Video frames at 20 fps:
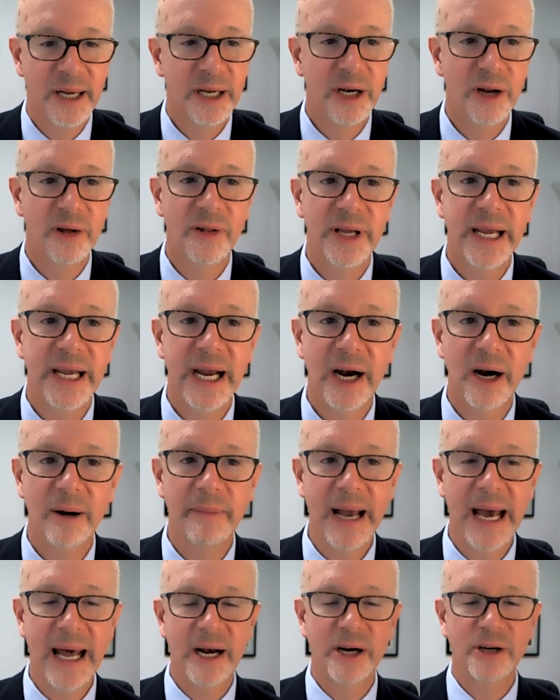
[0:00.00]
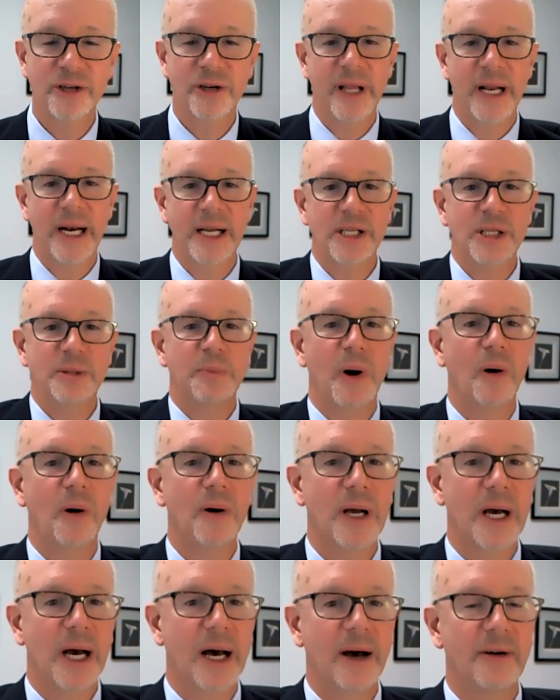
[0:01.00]
The care manager that I
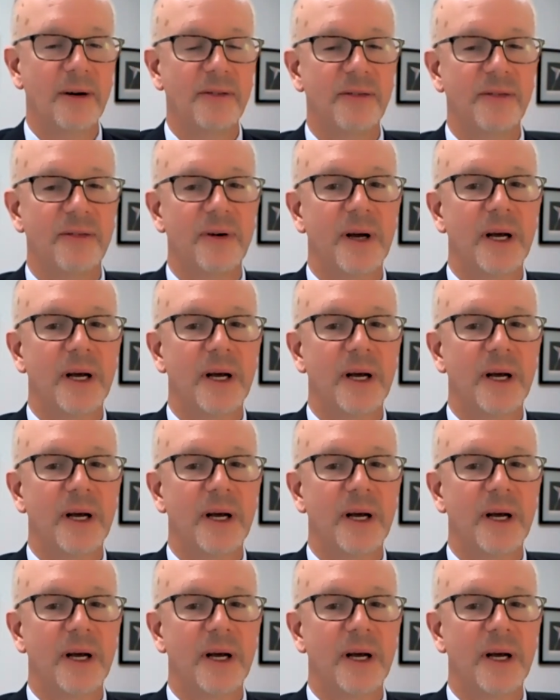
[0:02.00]
spoke of